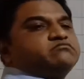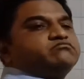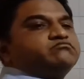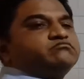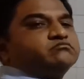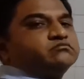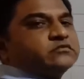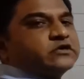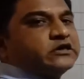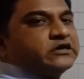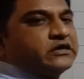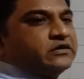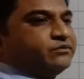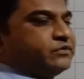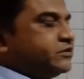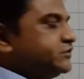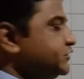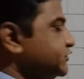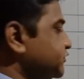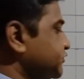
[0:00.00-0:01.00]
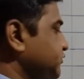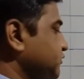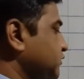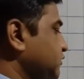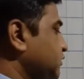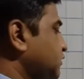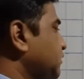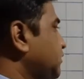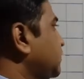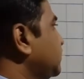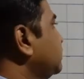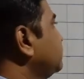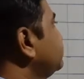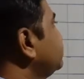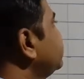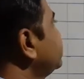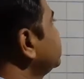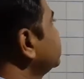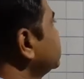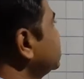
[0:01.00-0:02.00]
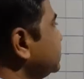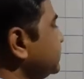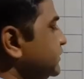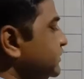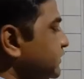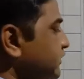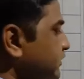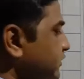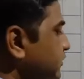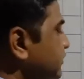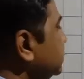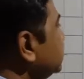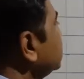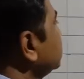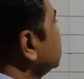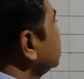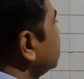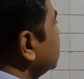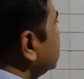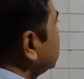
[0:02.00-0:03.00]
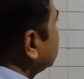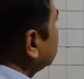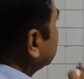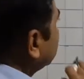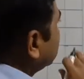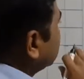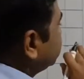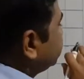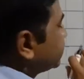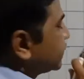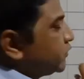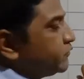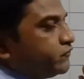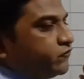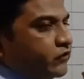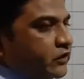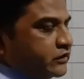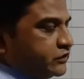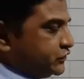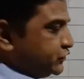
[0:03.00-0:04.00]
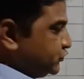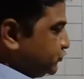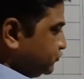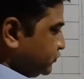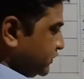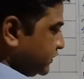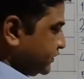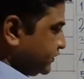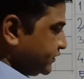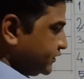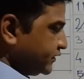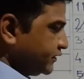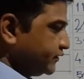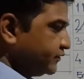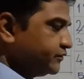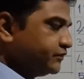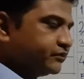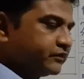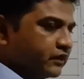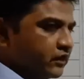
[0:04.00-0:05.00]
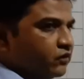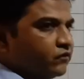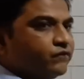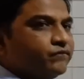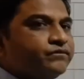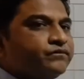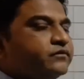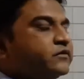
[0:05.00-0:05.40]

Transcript: multiples of 3 from 1 to 100. Now,